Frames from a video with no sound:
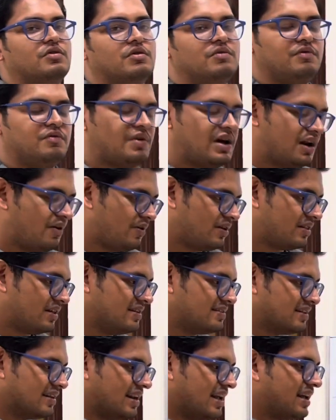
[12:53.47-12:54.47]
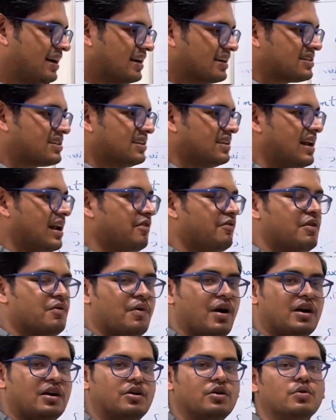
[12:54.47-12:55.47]
whenever there is a recursion and we
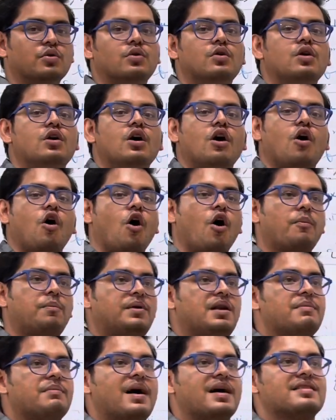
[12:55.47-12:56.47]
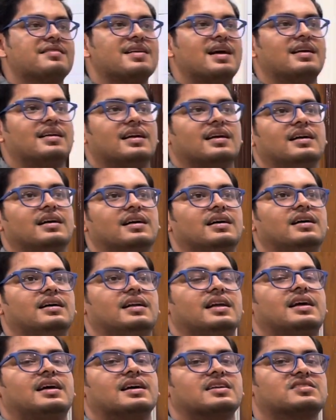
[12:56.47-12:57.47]
want to optimize that
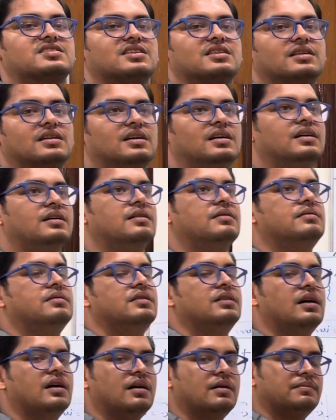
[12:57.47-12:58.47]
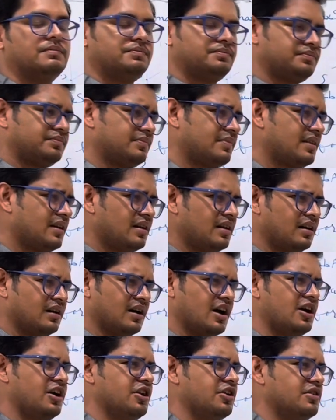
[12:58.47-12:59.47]
recursion, the
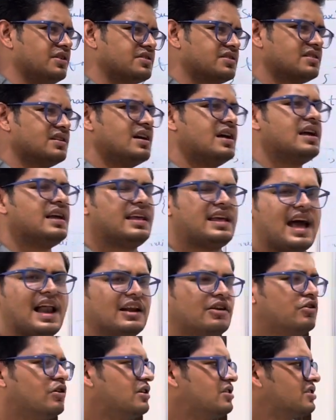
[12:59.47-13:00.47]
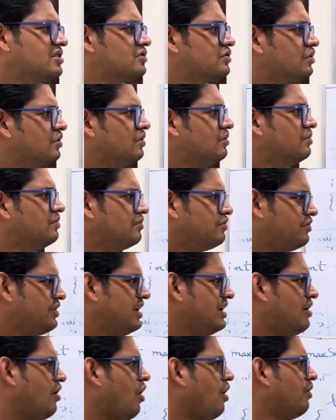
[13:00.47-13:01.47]
continuous calculation. So
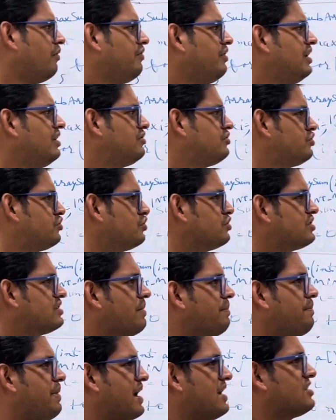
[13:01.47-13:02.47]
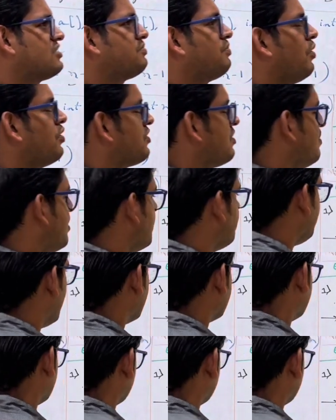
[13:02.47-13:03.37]
we choose the best possible path